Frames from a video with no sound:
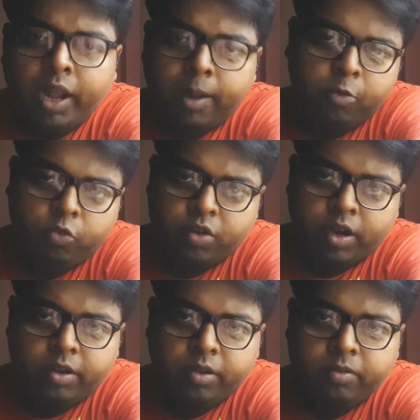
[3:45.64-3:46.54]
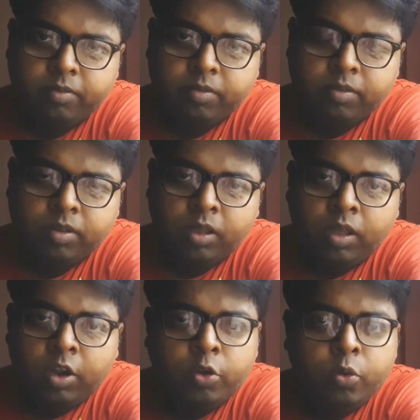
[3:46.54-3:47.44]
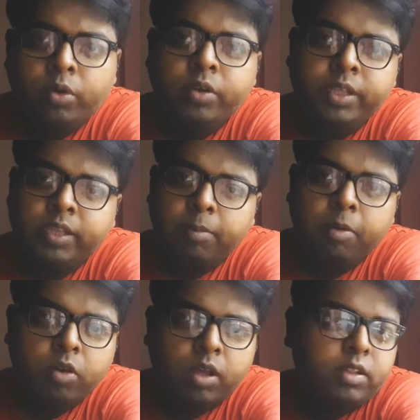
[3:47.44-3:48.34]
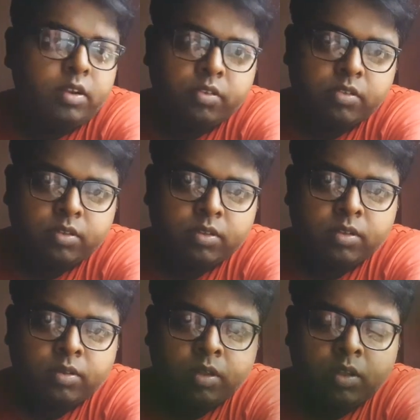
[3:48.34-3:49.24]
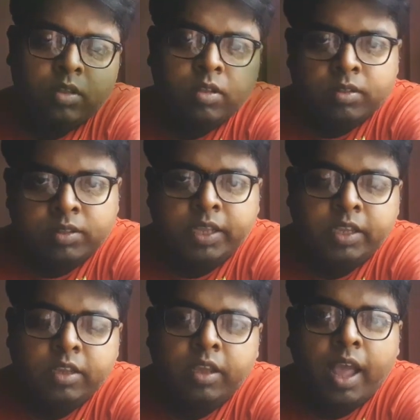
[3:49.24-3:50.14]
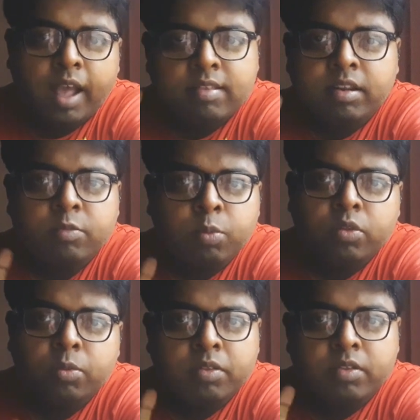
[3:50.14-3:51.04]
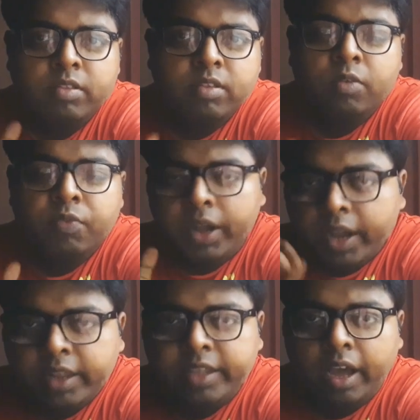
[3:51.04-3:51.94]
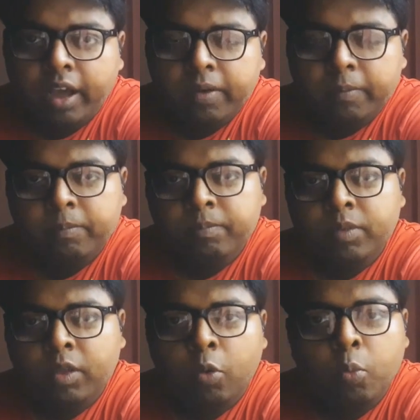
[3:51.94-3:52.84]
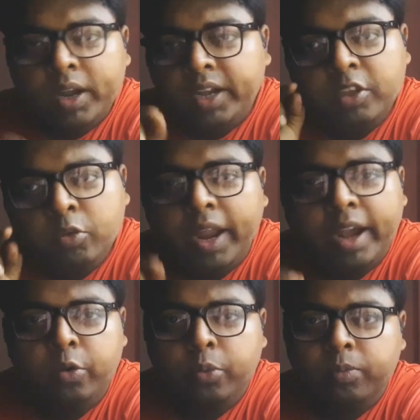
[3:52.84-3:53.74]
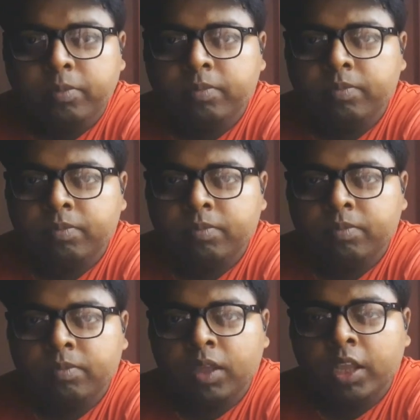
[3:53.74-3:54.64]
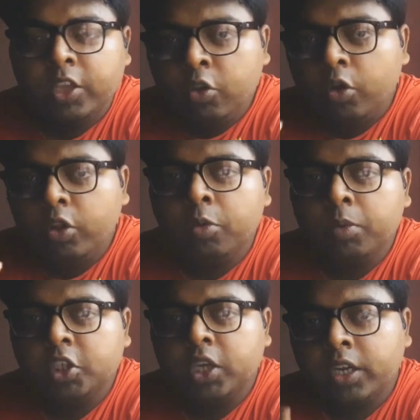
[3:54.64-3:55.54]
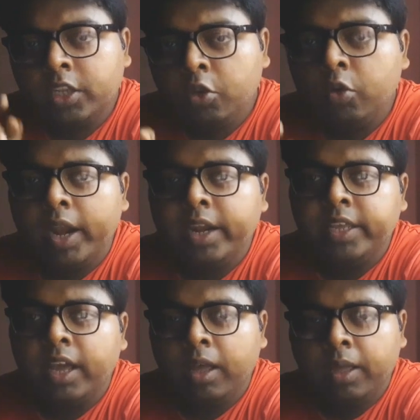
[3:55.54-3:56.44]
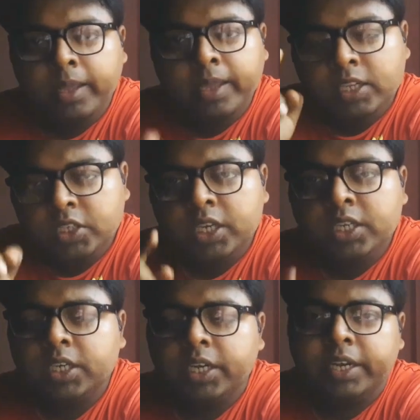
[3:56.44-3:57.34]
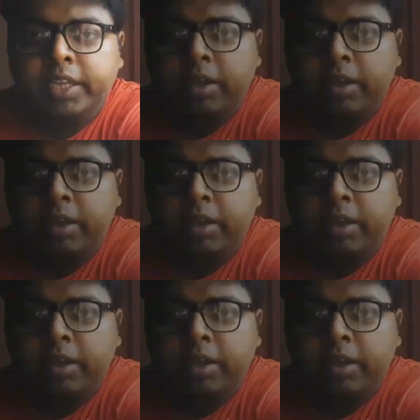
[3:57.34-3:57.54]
someone have to start. Don't think about others. Think as a responsible citizen of India, what you can do. Your innovation, your idea can change